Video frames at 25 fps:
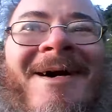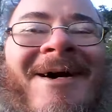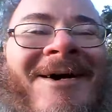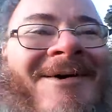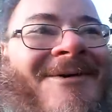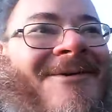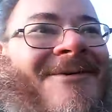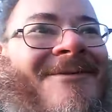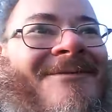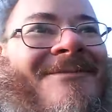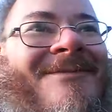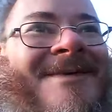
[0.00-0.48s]

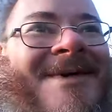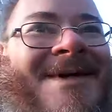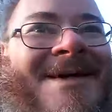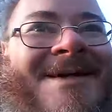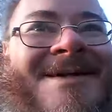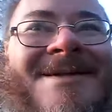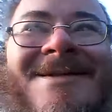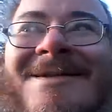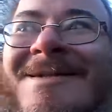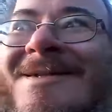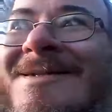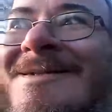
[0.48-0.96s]
I'm
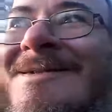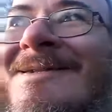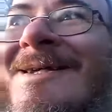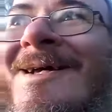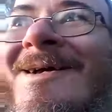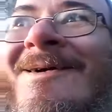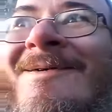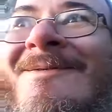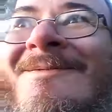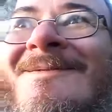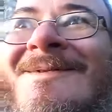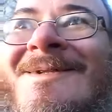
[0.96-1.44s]
amazed the
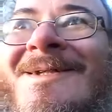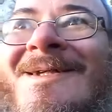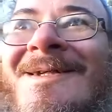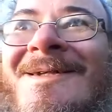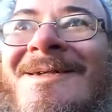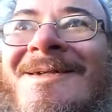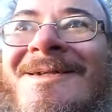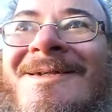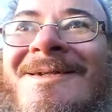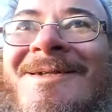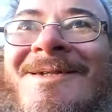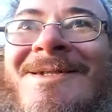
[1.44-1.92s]
sounds
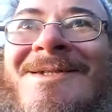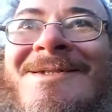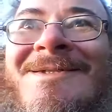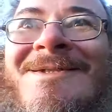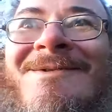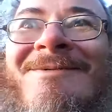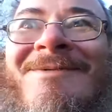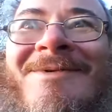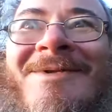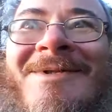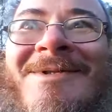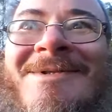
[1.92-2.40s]
that
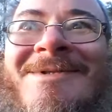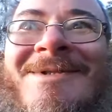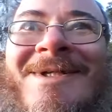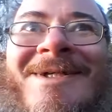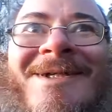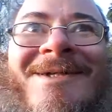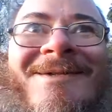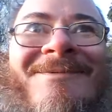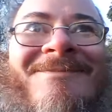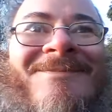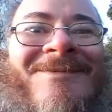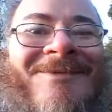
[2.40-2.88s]
these
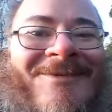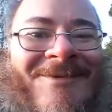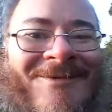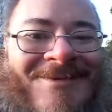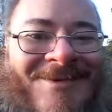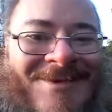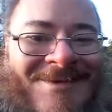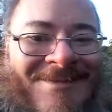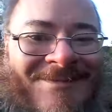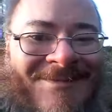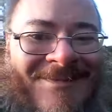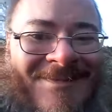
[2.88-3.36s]
Queensland
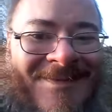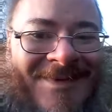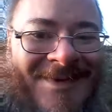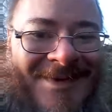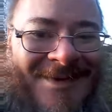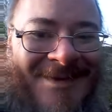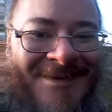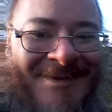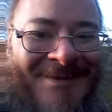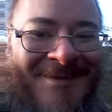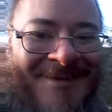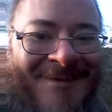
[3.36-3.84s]
birds
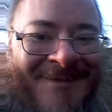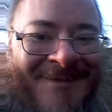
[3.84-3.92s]
make.